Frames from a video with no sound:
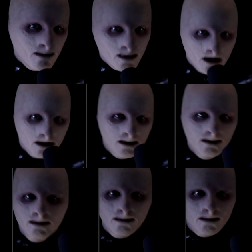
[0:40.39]
But
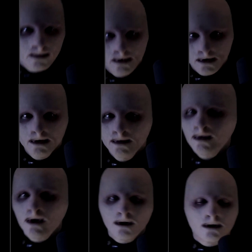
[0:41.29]

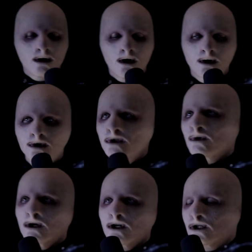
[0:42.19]
long
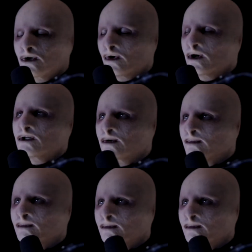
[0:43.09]
story short